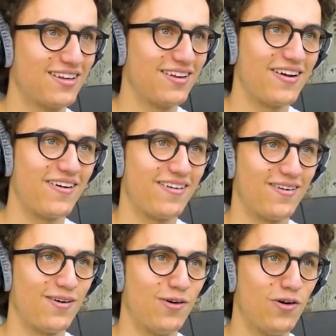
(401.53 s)
No,
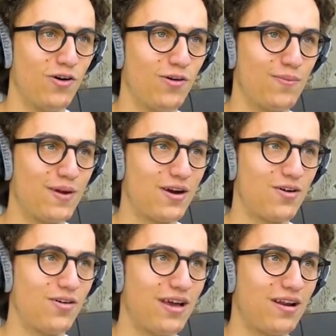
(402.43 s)
a whole so
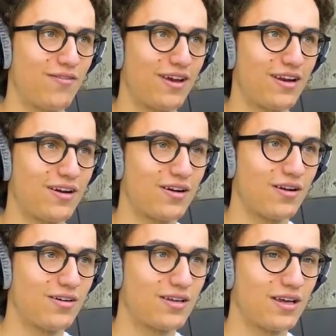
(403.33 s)
barrel elevator. Okay.